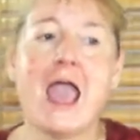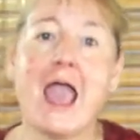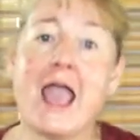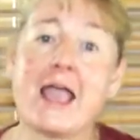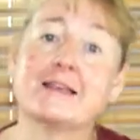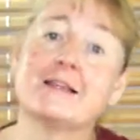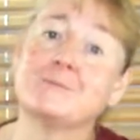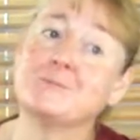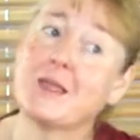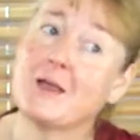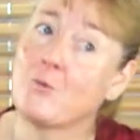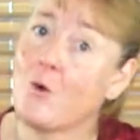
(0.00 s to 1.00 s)
And
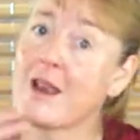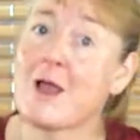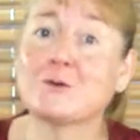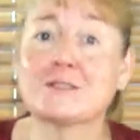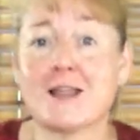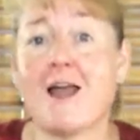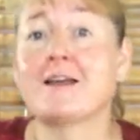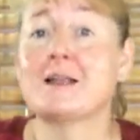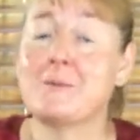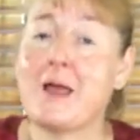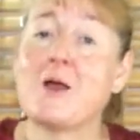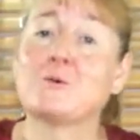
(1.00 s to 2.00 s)
what I was talking
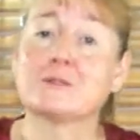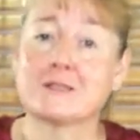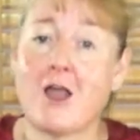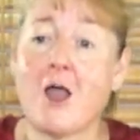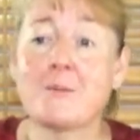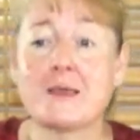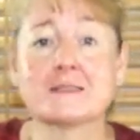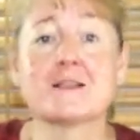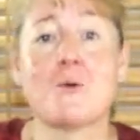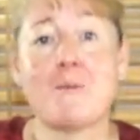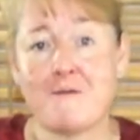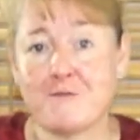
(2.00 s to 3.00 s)
about was comments
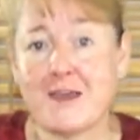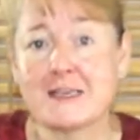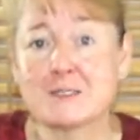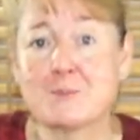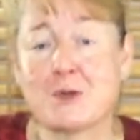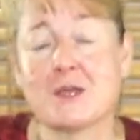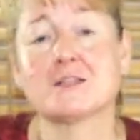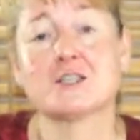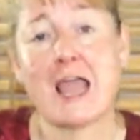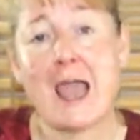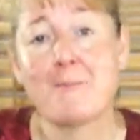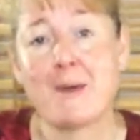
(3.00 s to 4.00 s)
on my Facebook
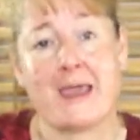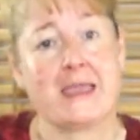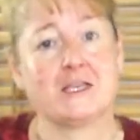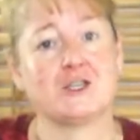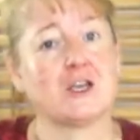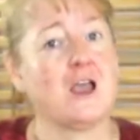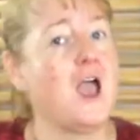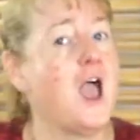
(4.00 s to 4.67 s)
chat page.